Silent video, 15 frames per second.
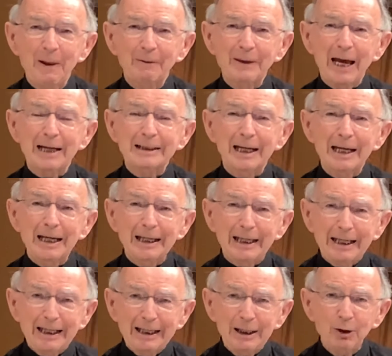that
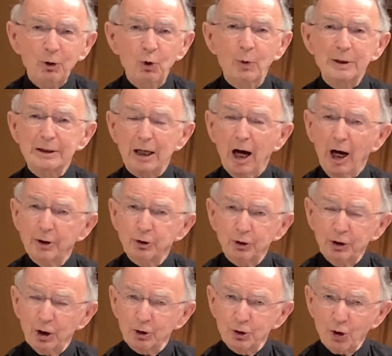he, who was 100
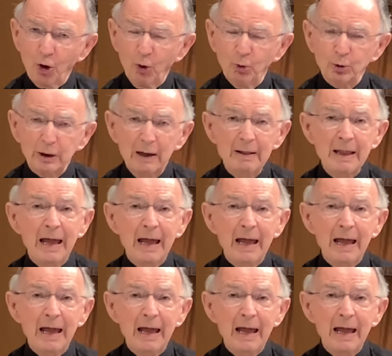years old,